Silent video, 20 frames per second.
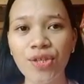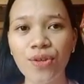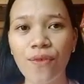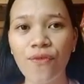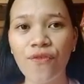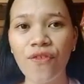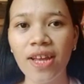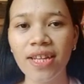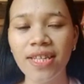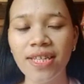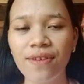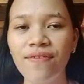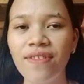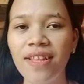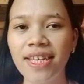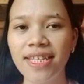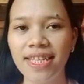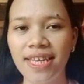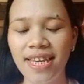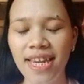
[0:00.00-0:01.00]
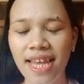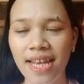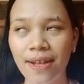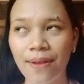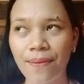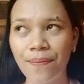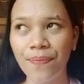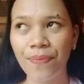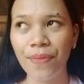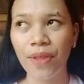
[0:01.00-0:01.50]
to effective
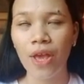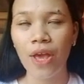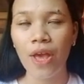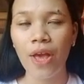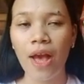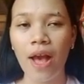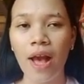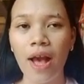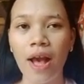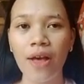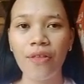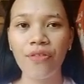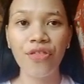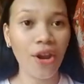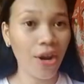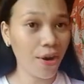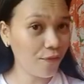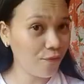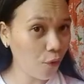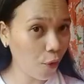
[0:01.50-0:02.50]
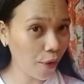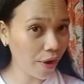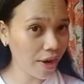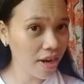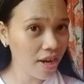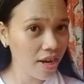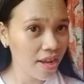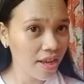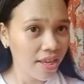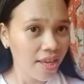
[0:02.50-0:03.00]
listening.
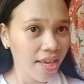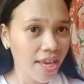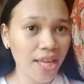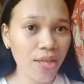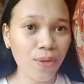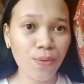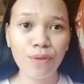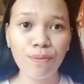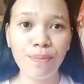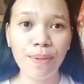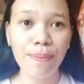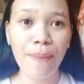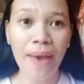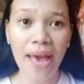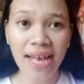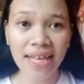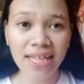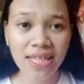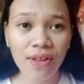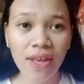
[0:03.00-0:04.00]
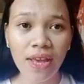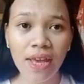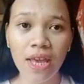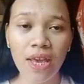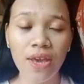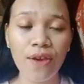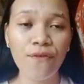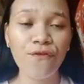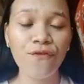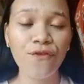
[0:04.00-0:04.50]
Therefore, it would be best
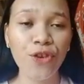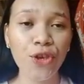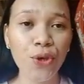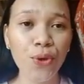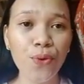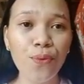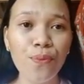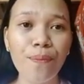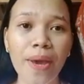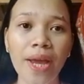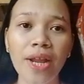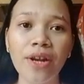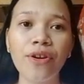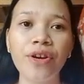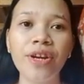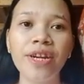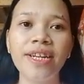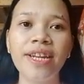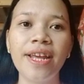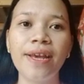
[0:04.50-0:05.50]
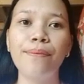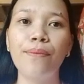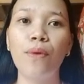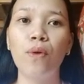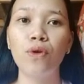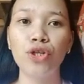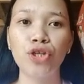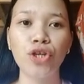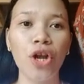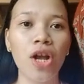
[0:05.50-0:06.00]
if you mirror the
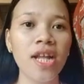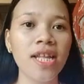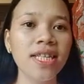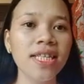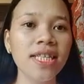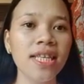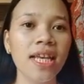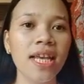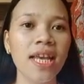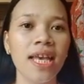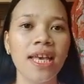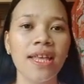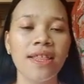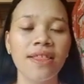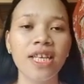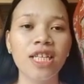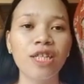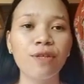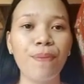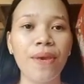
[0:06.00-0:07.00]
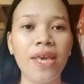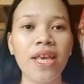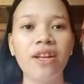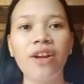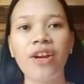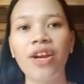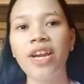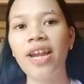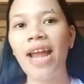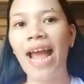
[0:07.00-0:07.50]
emotions the
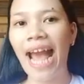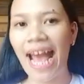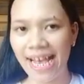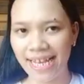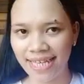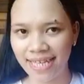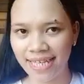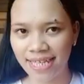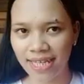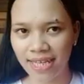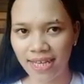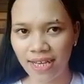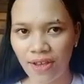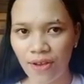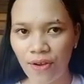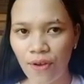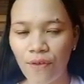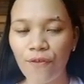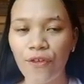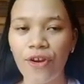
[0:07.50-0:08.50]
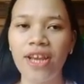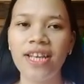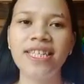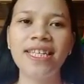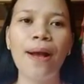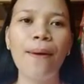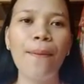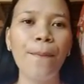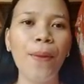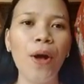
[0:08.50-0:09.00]
speaker has. For
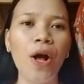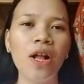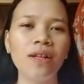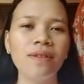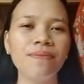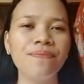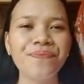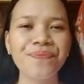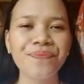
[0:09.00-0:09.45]
example,